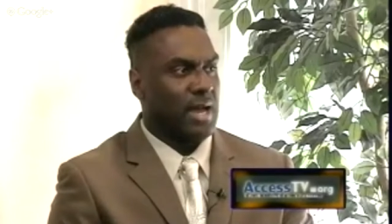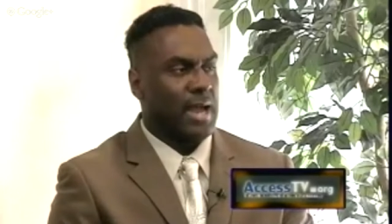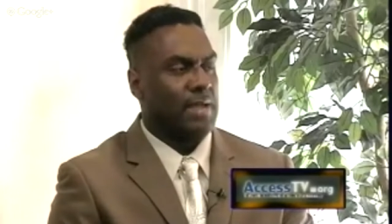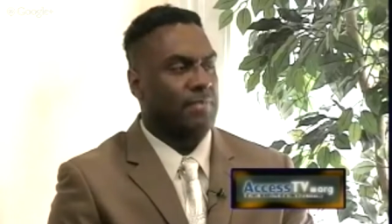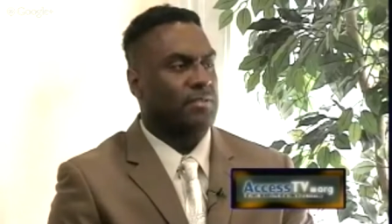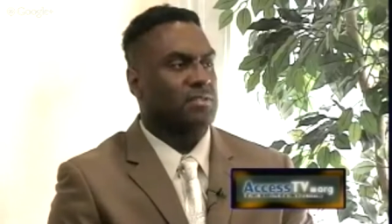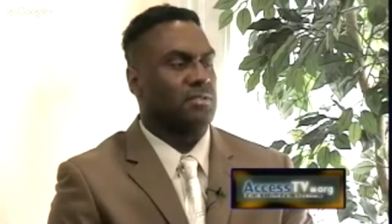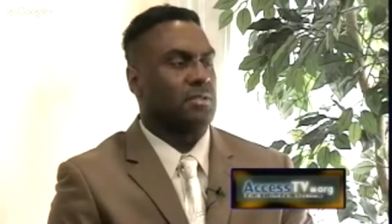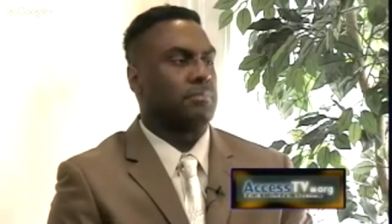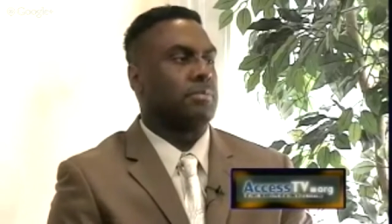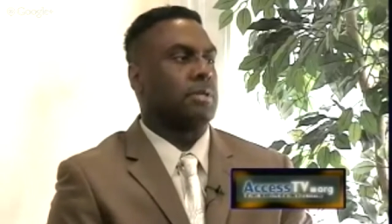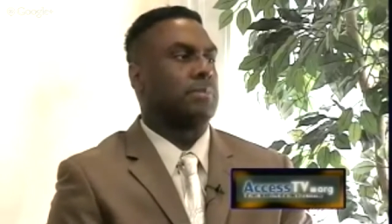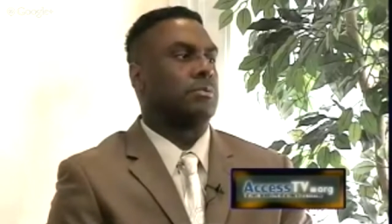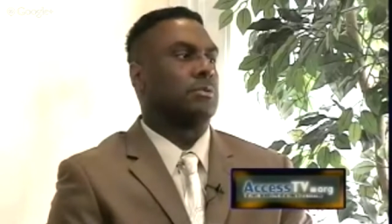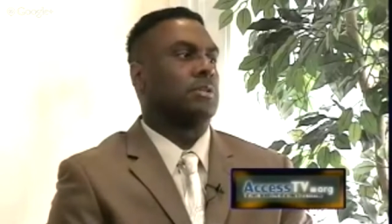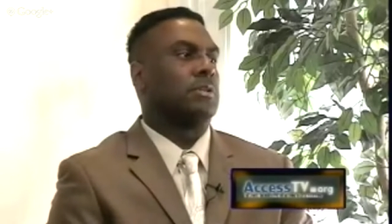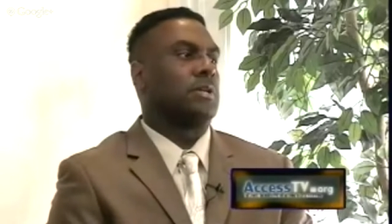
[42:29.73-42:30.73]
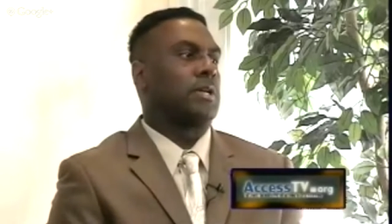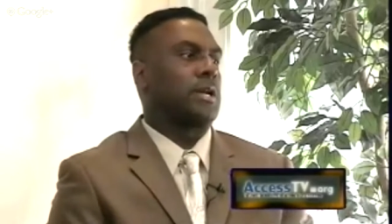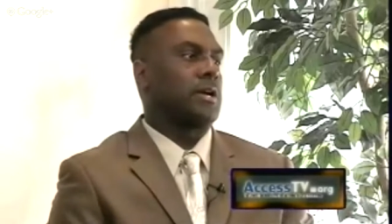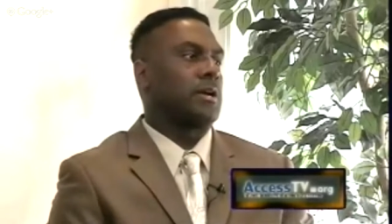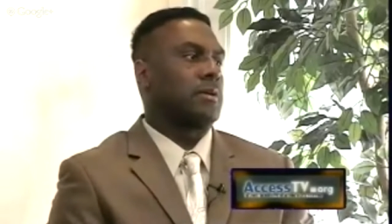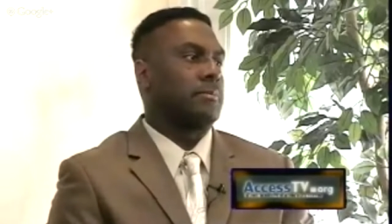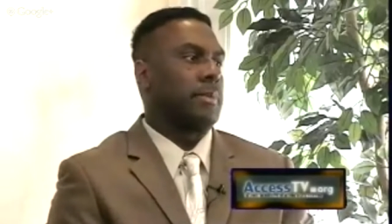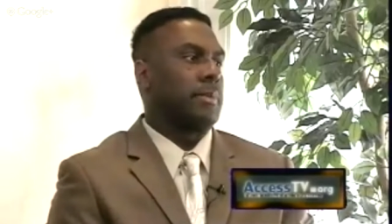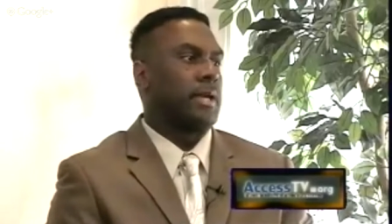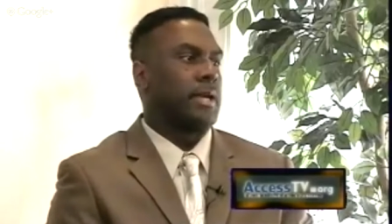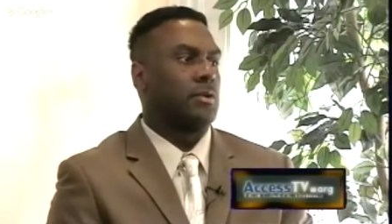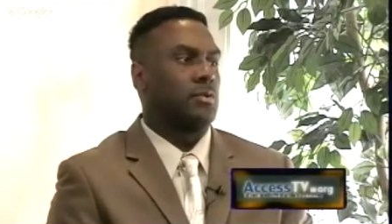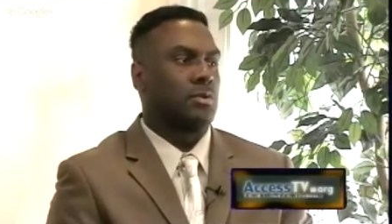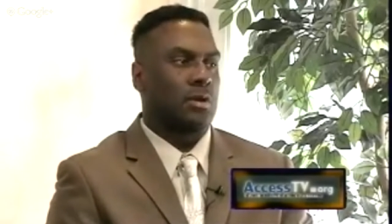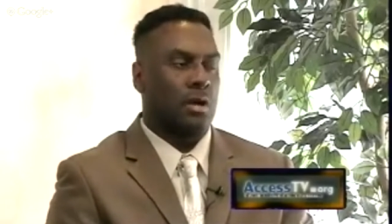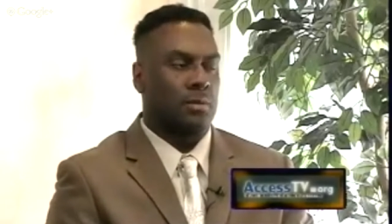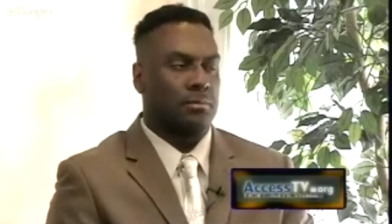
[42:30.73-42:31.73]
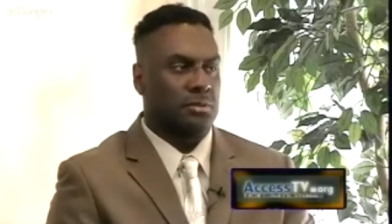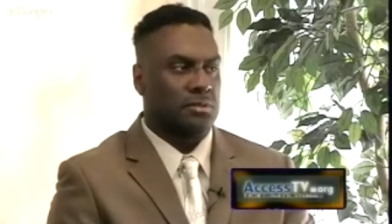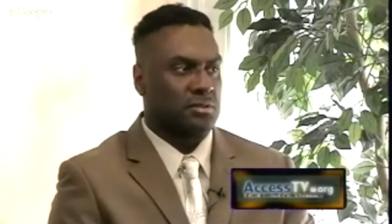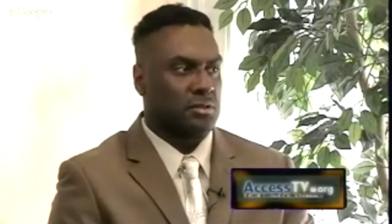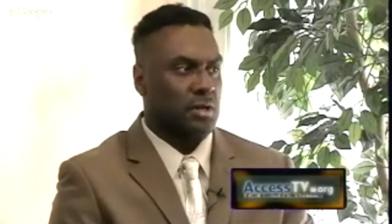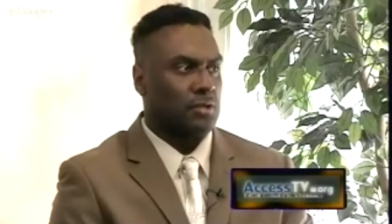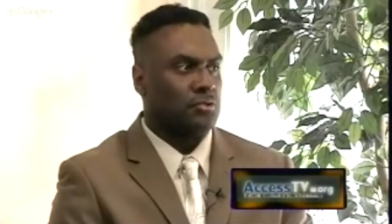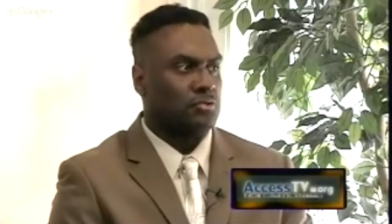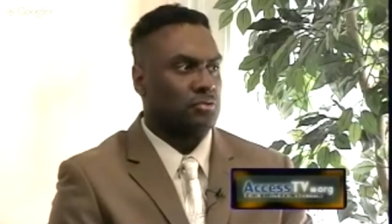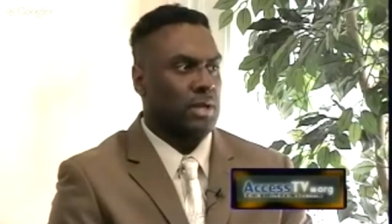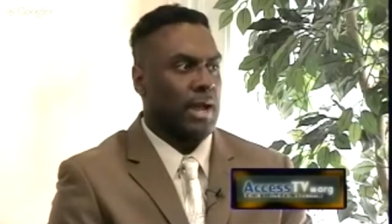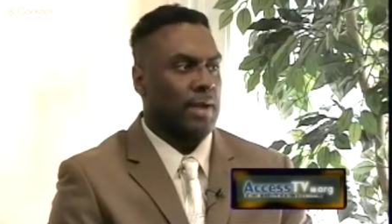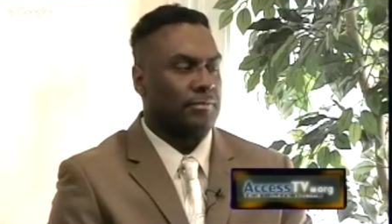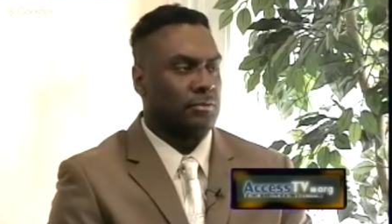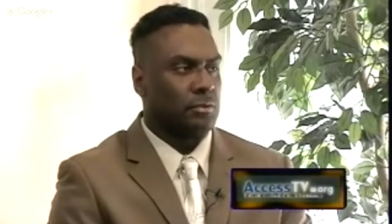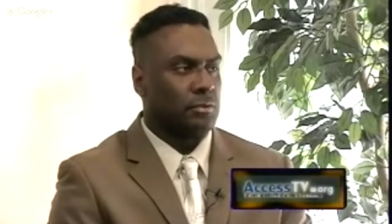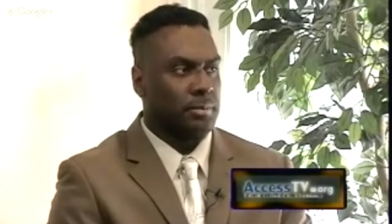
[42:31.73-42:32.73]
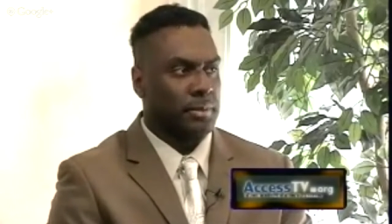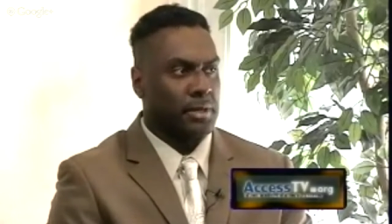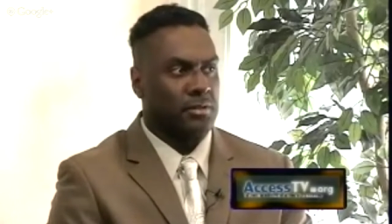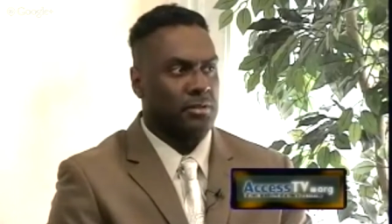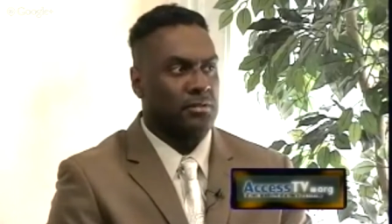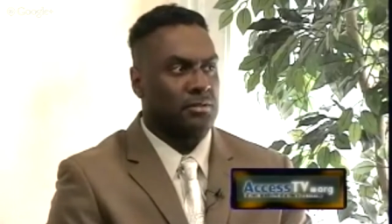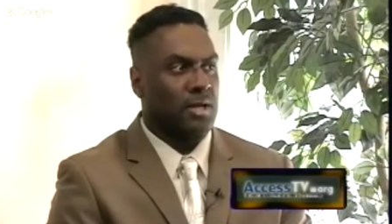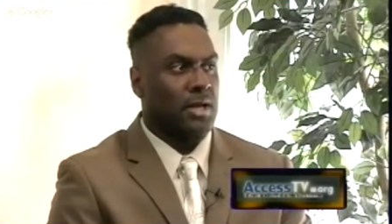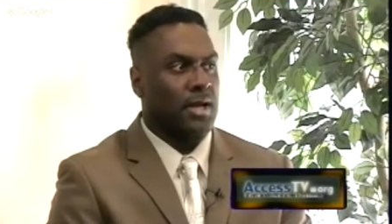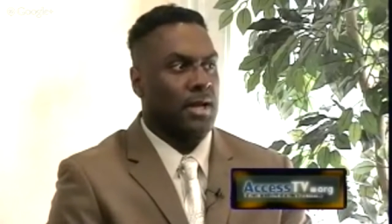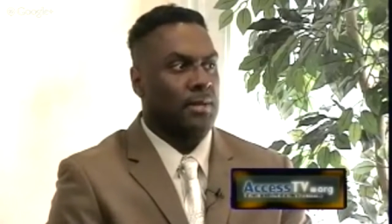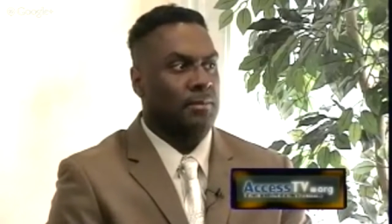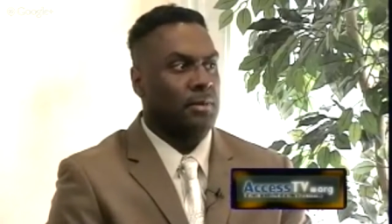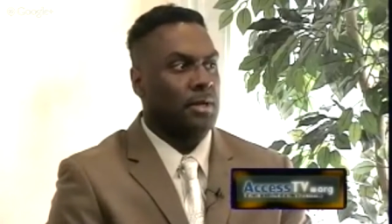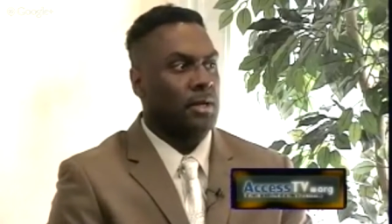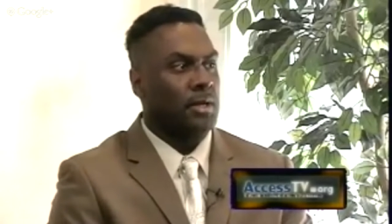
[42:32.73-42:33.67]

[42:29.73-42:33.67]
I even see people in the Caribbean who come to this country after a period of time